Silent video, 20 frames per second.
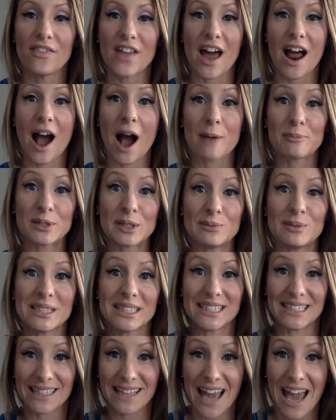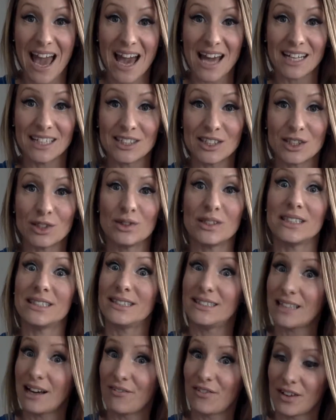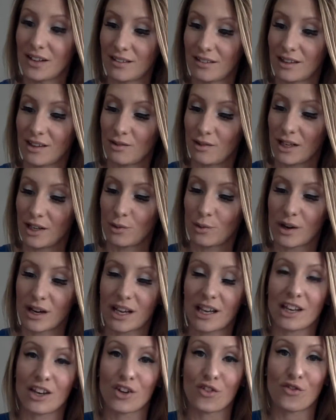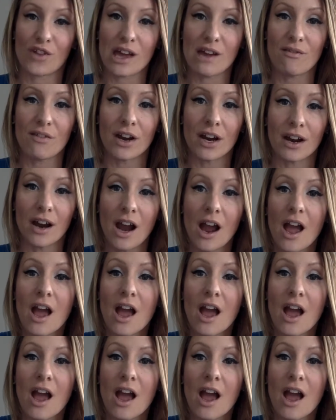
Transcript: that optimistic attitude is definitely going to work in your favor.